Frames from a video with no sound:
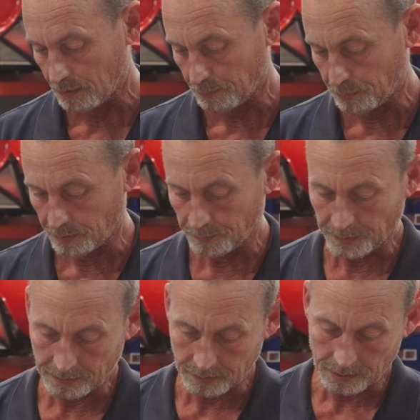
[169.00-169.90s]
I put a
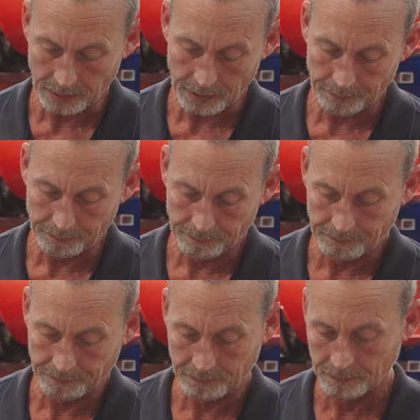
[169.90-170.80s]
piece of tape,
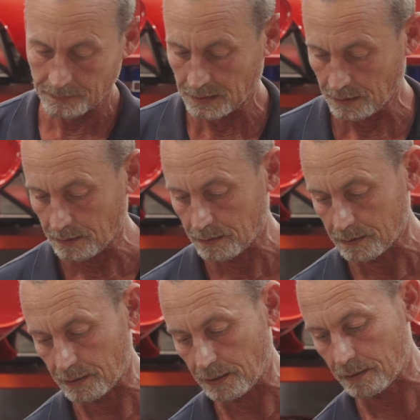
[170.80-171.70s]

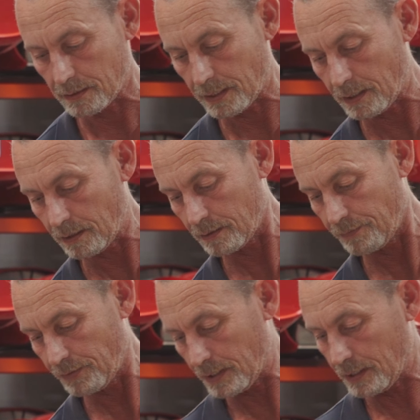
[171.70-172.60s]
tear a
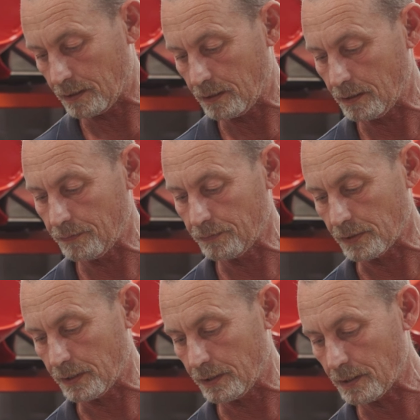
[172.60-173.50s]
flag off,
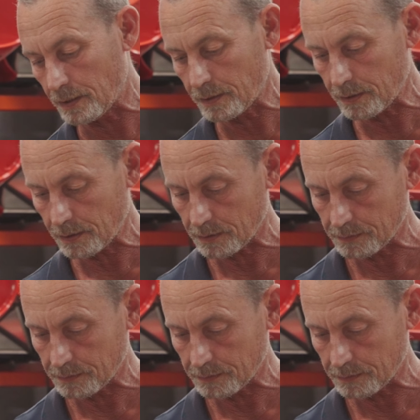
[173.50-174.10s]
run it under,